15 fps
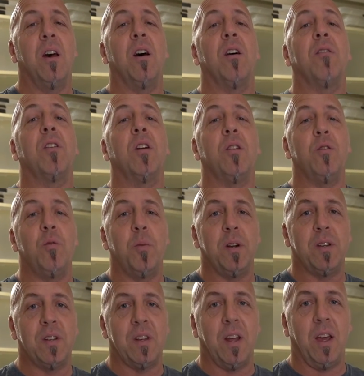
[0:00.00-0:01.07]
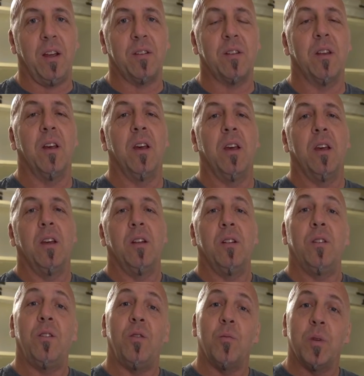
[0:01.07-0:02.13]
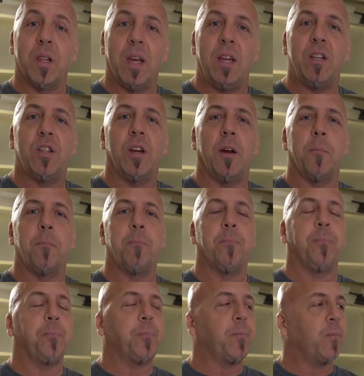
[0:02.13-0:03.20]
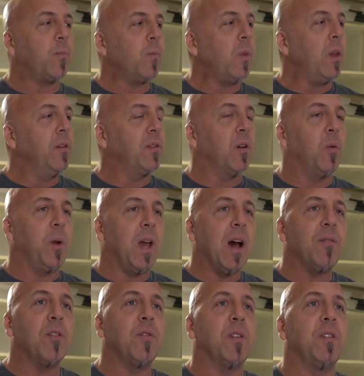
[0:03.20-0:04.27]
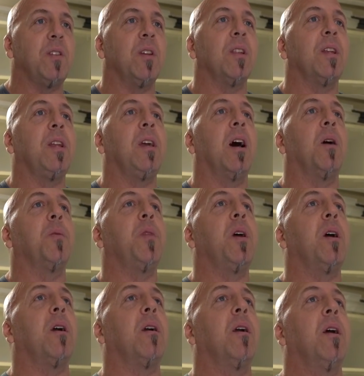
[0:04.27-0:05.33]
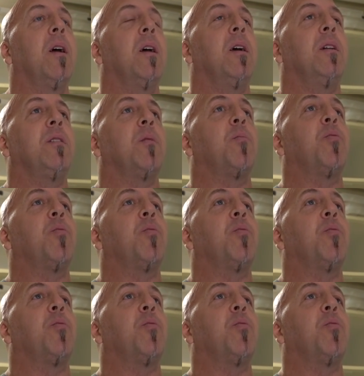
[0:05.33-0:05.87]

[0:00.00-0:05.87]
of colubrid snakes to Malaysia. So we have a facility out there. It's a